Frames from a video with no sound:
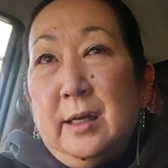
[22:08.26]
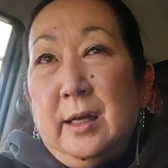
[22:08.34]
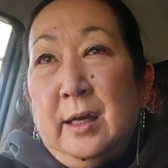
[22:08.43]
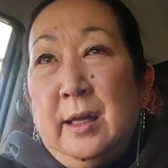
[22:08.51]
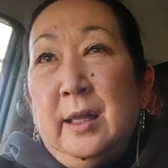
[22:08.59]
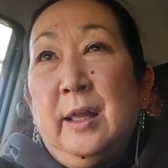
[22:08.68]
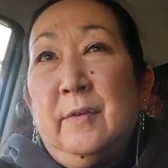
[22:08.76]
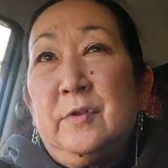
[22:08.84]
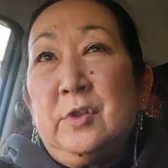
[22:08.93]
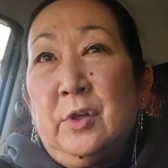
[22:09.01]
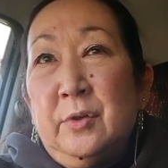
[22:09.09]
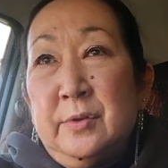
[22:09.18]
I have
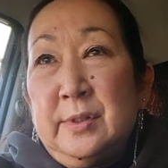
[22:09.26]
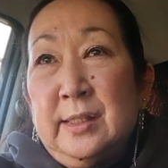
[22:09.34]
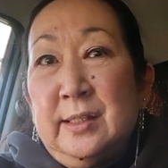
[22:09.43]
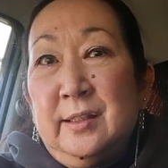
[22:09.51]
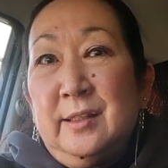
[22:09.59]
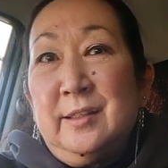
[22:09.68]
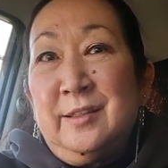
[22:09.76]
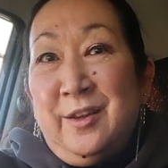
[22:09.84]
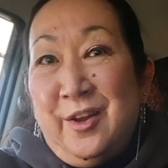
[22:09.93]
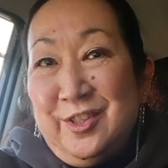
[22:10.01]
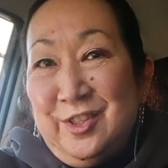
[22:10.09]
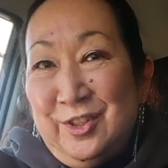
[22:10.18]
chosen
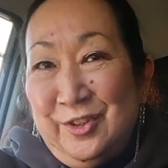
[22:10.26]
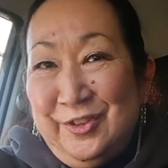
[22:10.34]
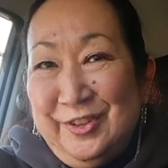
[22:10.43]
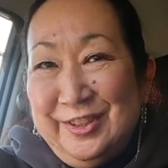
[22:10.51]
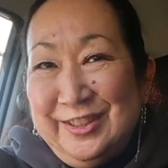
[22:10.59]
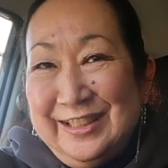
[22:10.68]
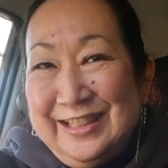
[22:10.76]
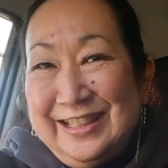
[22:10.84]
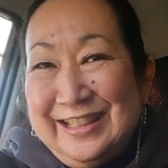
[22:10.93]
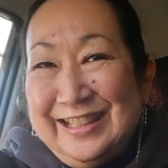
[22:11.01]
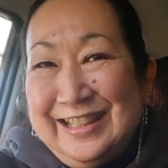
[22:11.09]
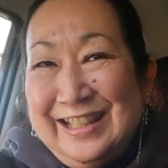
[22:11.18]
not to.
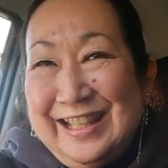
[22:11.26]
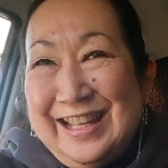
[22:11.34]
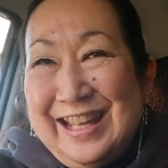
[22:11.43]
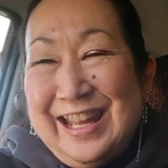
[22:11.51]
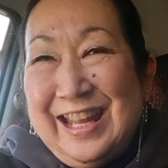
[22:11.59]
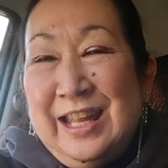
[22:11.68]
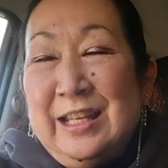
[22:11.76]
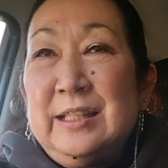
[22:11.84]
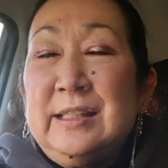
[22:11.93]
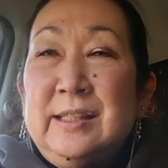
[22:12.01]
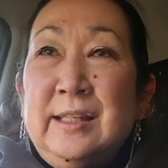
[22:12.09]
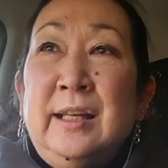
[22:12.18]
And
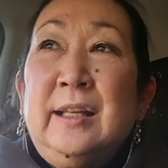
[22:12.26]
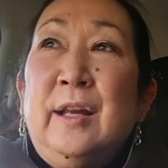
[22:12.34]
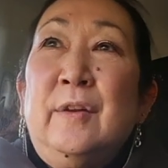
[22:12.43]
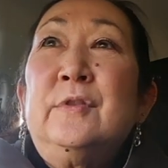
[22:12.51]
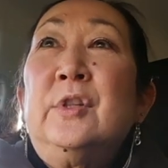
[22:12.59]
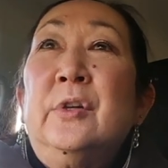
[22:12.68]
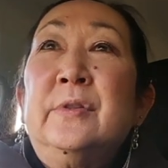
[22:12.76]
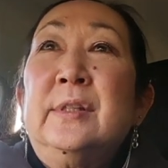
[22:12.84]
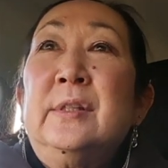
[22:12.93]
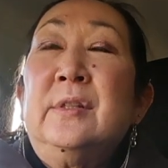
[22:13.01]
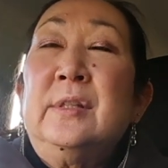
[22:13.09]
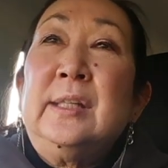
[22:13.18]
instead, I've
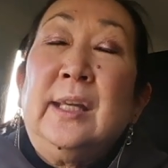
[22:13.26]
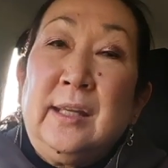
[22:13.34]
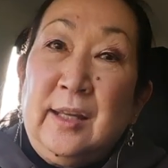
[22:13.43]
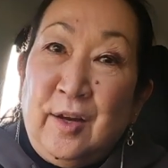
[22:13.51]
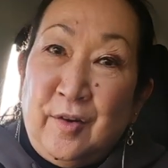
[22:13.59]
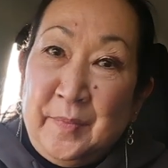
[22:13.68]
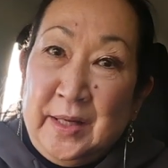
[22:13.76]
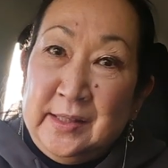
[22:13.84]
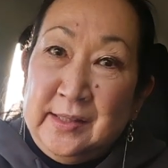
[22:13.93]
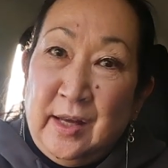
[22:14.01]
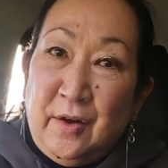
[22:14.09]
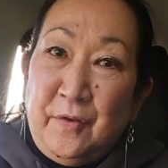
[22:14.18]
chosen to take care of
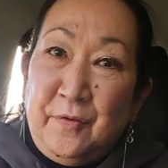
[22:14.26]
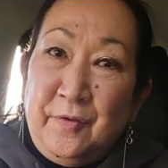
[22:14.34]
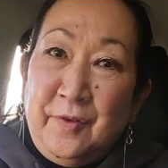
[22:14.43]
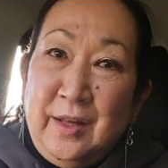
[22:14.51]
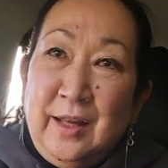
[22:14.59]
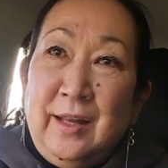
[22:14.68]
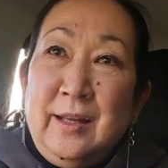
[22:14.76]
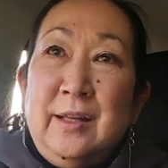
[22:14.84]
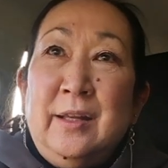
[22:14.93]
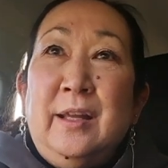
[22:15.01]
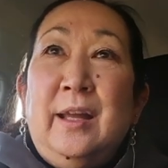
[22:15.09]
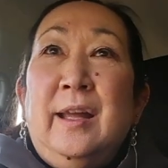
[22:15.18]
myself
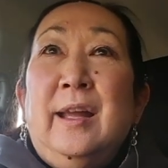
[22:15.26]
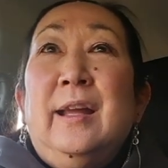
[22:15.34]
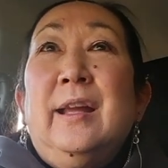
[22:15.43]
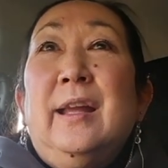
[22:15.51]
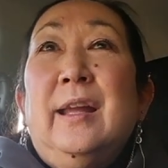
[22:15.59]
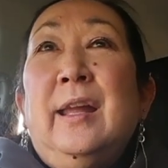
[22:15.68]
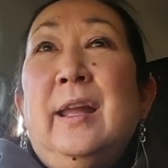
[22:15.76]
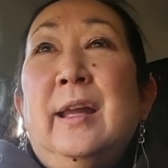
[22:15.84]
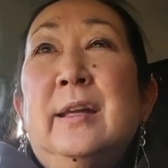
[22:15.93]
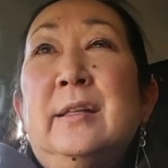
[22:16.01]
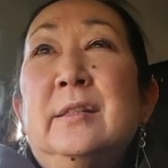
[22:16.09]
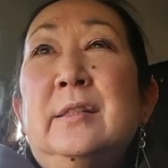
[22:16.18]

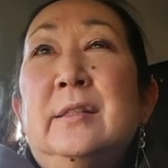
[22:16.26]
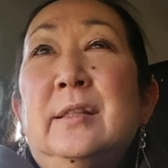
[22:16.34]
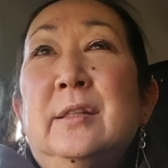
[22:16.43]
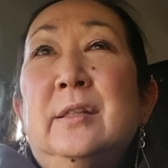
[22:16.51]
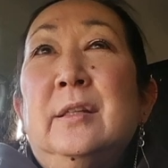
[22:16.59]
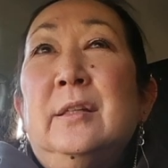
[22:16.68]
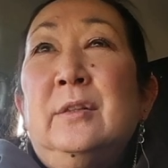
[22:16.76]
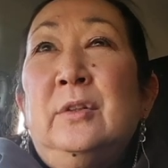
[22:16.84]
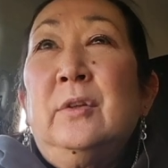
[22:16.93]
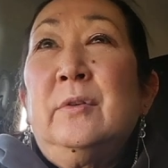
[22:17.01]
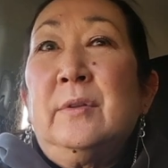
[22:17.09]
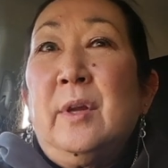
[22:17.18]
and
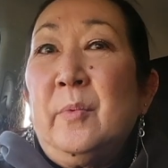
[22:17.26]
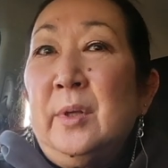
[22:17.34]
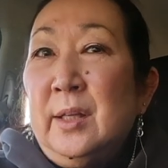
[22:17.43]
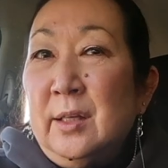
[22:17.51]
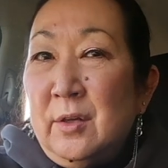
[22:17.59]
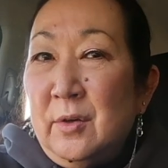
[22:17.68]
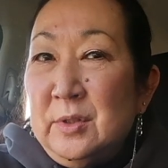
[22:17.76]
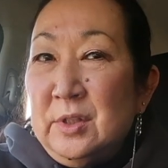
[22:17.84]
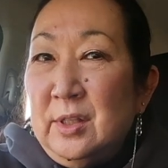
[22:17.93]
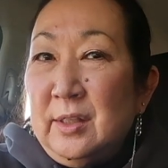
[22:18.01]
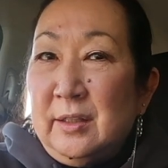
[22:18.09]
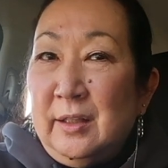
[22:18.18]
know that when I go
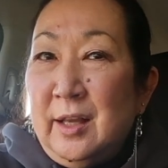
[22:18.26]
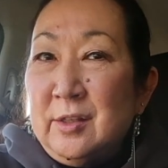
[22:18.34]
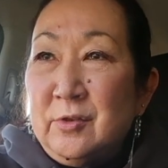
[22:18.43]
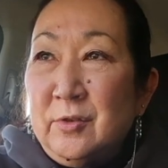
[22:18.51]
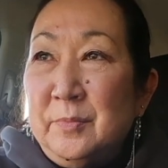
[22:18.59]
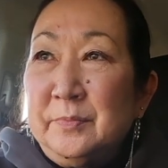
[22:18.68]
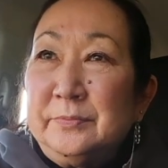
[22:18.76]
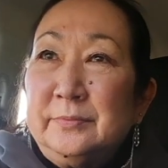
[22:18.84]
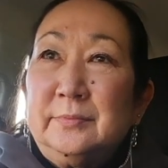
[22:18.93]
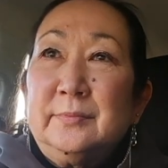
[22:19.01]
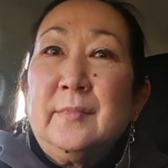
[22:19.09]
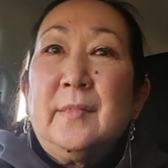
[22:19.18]
into the classroom,
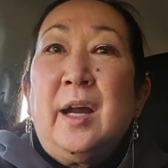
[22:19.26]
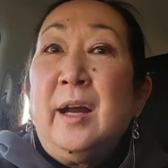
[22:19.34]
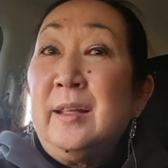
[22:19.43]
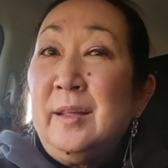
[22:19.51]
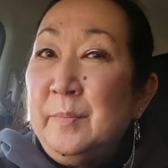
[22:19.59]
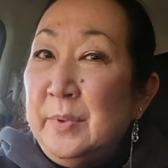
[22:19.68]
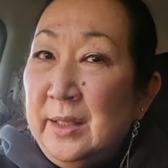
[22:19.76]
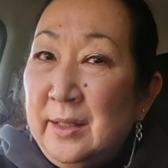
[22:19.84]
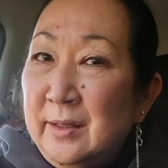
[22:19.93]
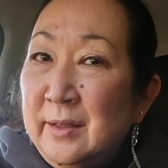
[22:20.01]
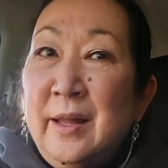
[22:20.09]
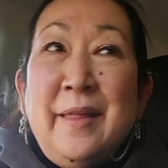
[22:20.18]
I can
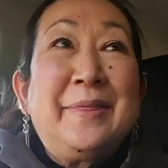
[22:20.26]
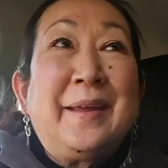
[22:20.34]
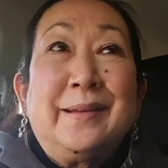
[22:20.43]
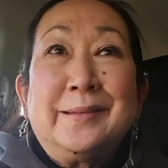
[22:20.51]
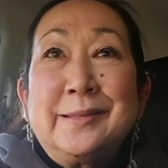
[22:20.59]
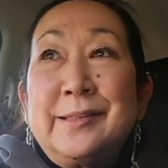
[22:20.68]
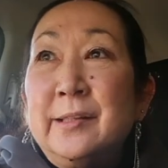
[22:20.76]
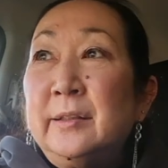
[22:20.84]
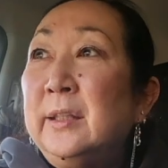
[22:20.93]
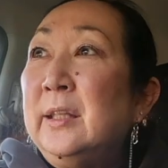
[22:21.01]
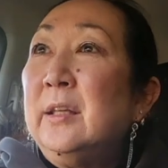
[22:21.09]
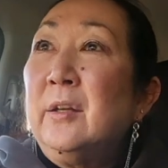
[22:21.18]
be that
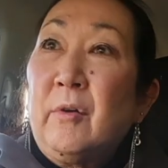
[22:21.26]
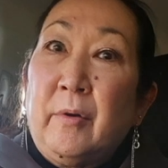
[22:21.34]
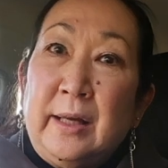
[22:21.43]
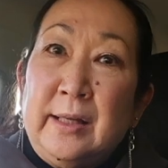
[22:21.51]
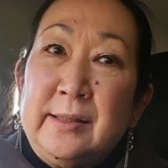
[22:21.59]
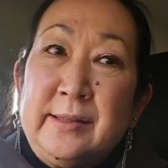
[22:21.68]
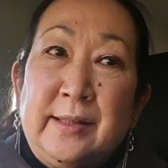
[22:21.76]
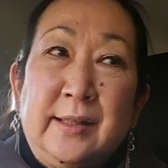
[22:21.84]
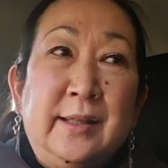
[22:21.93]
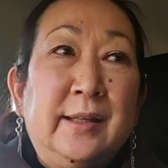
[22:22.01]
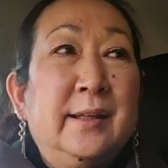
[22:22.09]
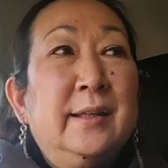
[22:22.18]
silly,
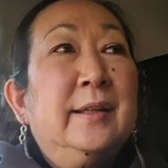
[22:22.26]
crazy,